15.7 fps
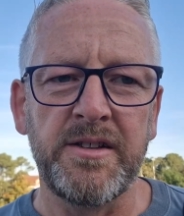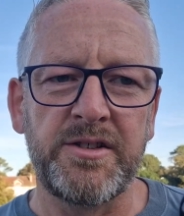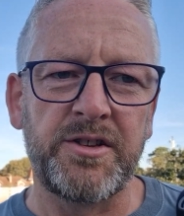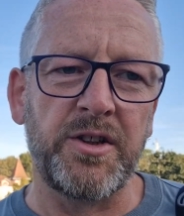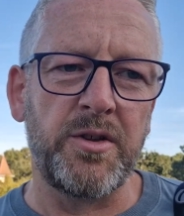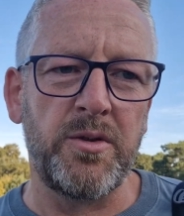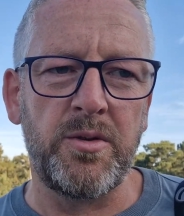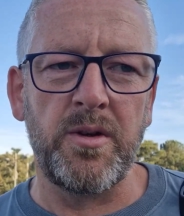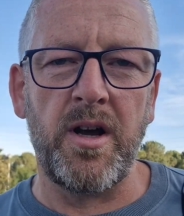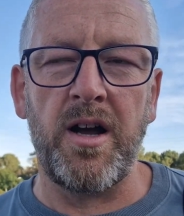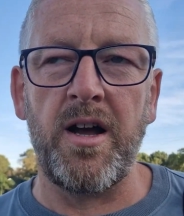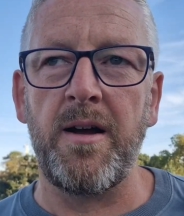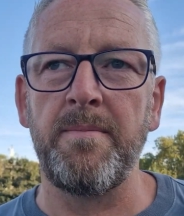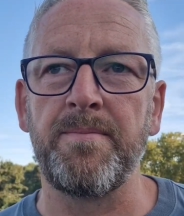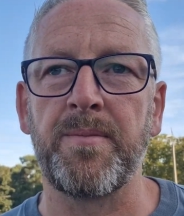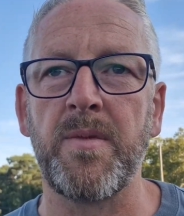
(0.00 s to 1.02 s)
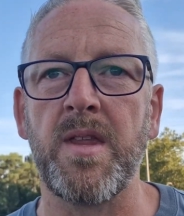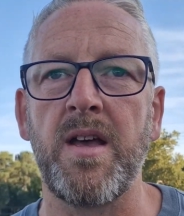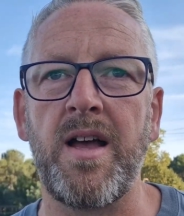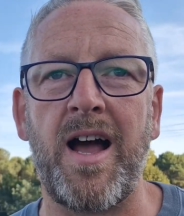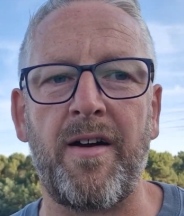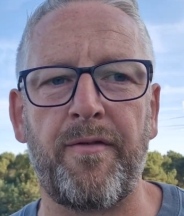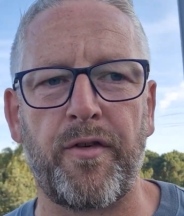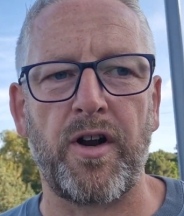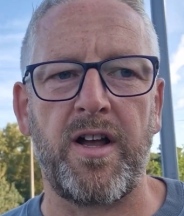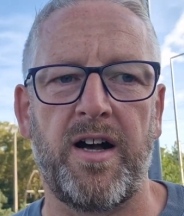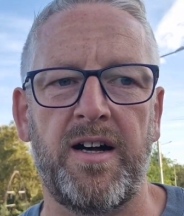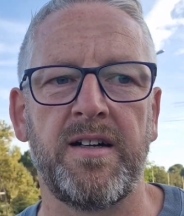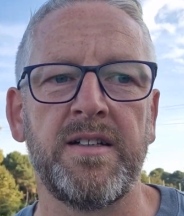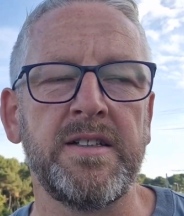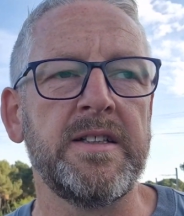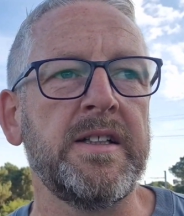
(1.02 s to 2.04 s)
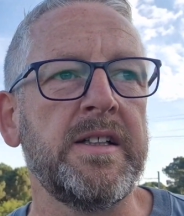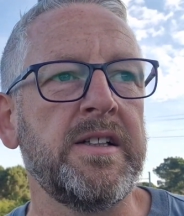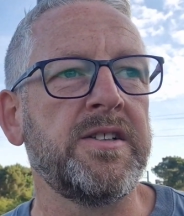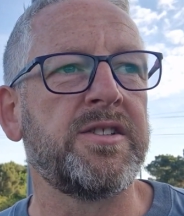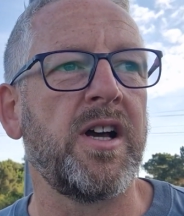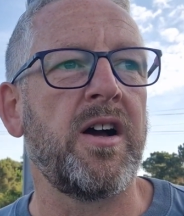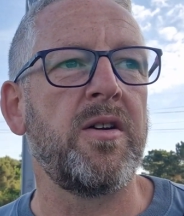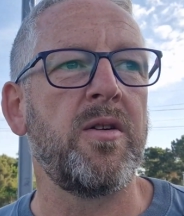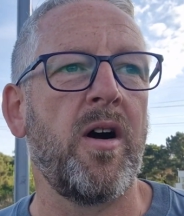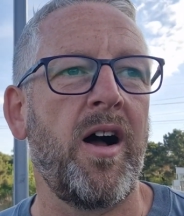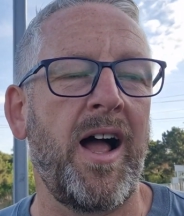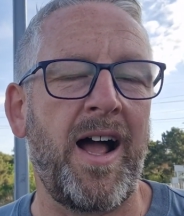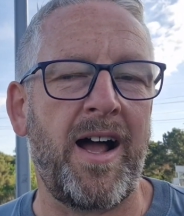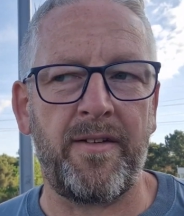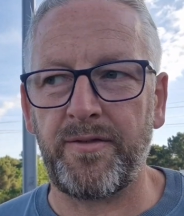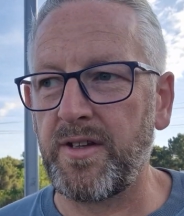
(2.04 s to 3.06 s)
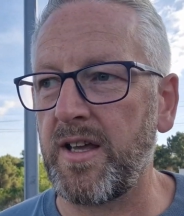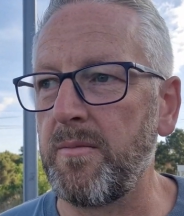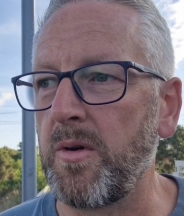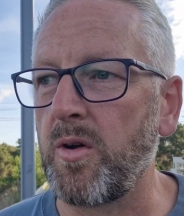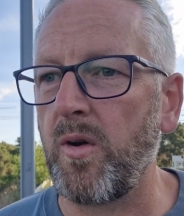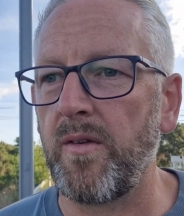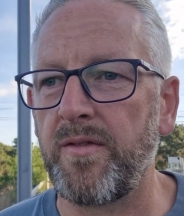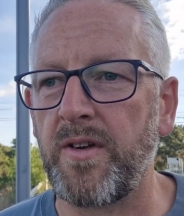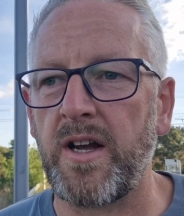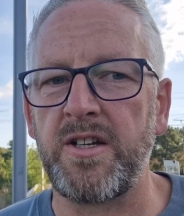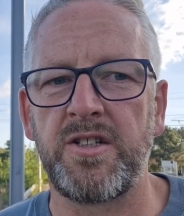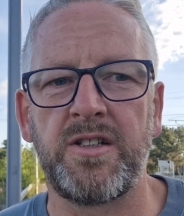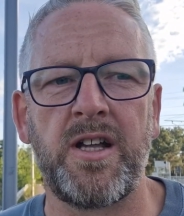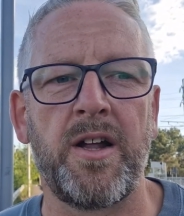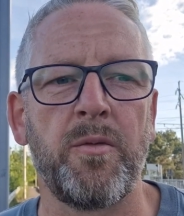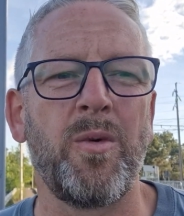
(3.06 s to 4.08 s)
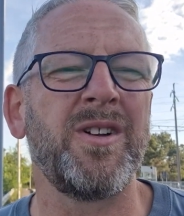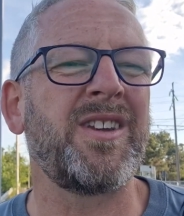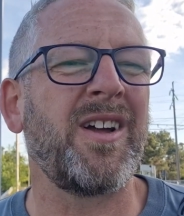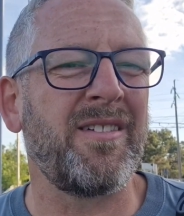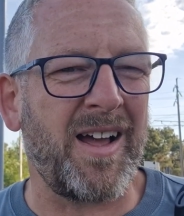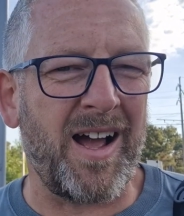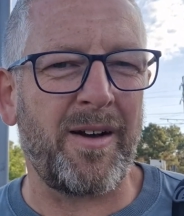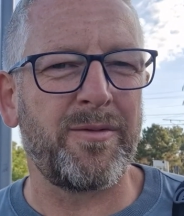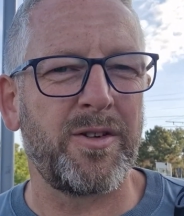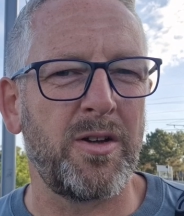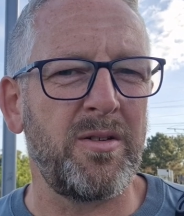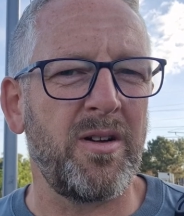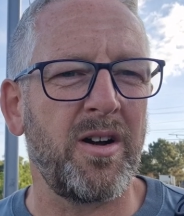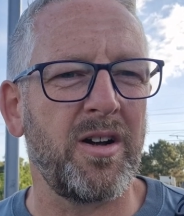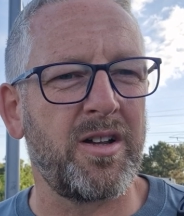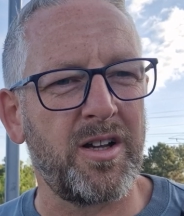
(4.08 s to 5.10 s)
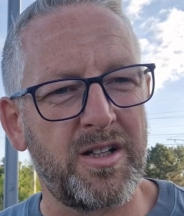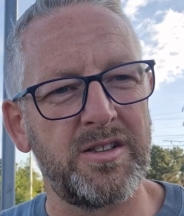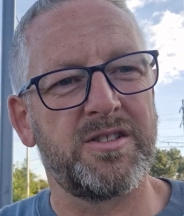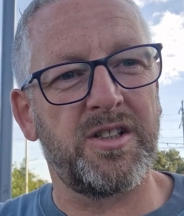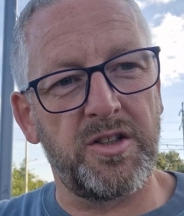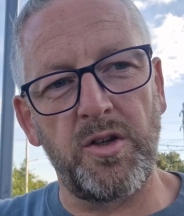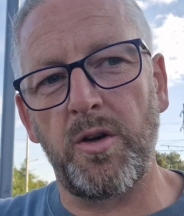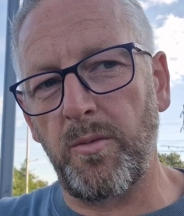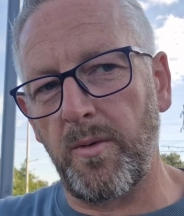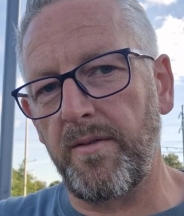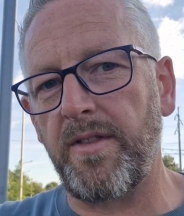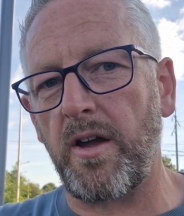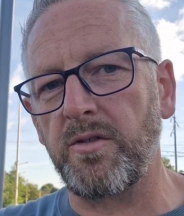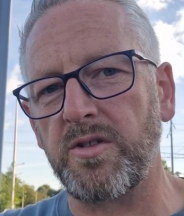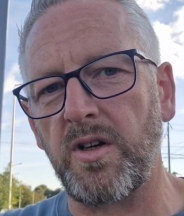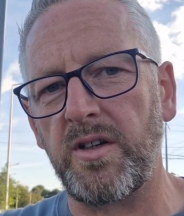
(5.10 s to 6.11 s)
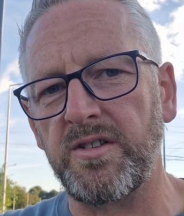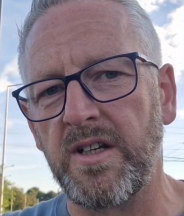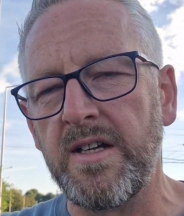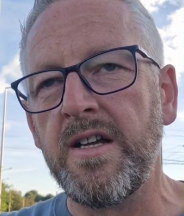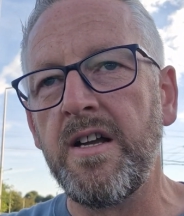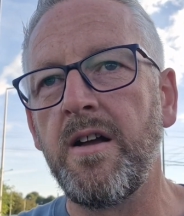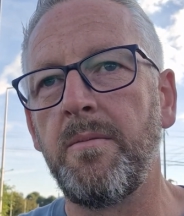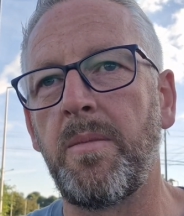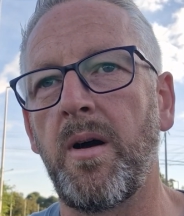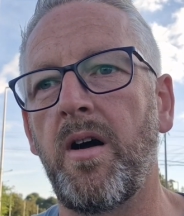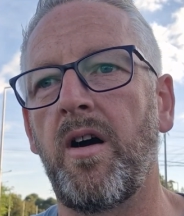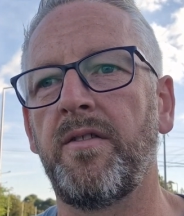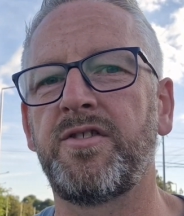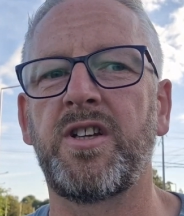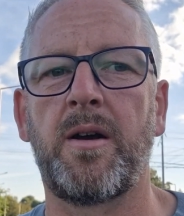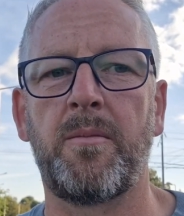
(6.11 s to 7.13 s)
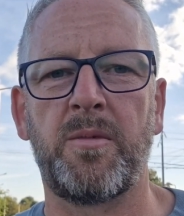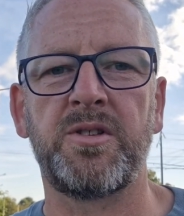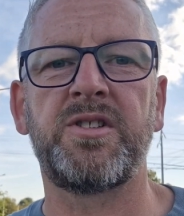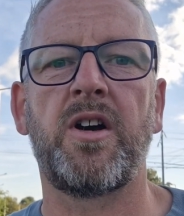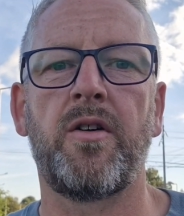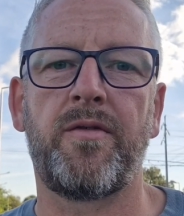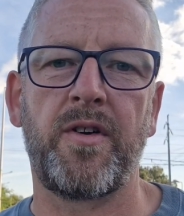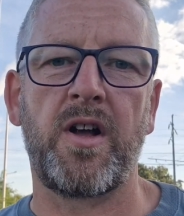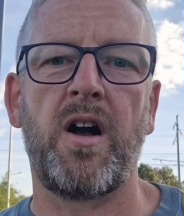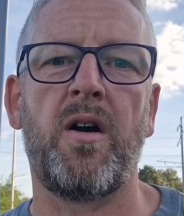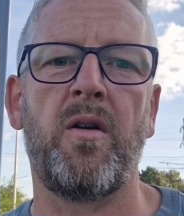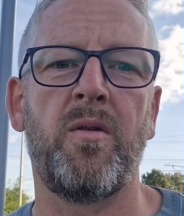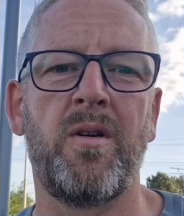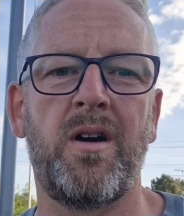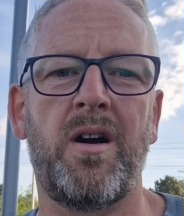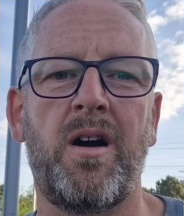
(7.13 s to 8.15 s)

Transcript: to Africa. So I have to get my qualification done. Well, I don't have to. I could continue with those guys, but I've set myself a goal.